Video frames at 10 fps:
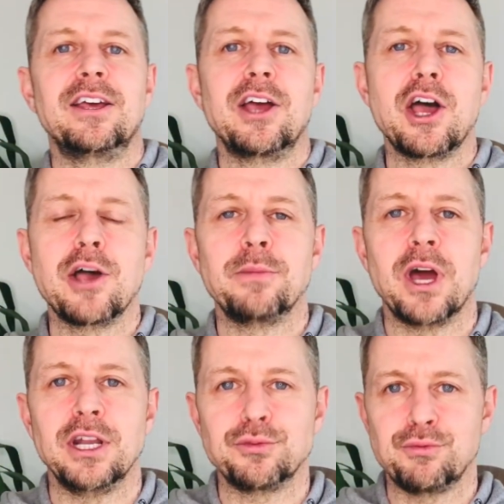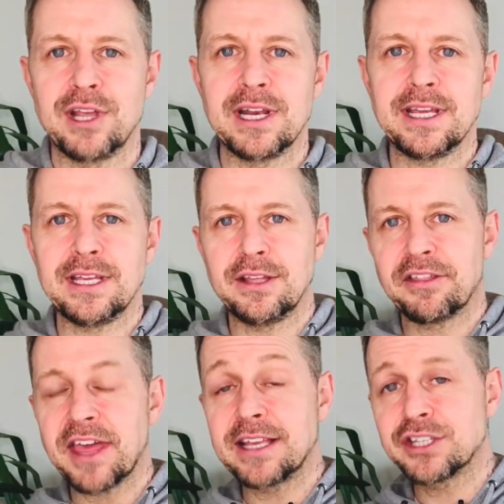And it's really
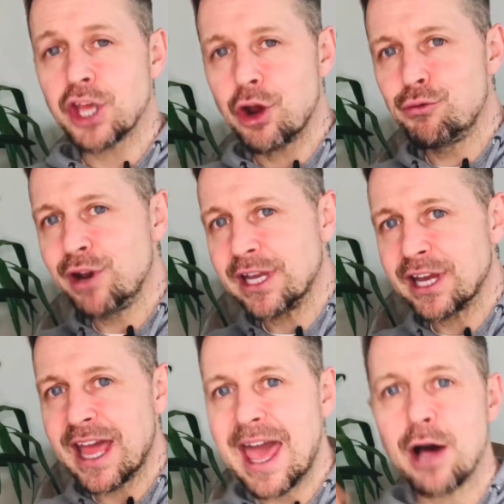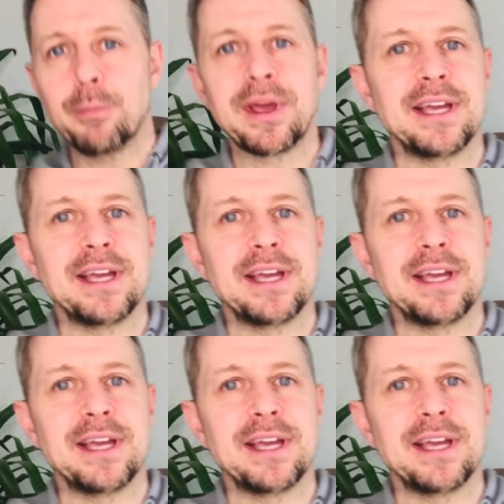things that are really going to help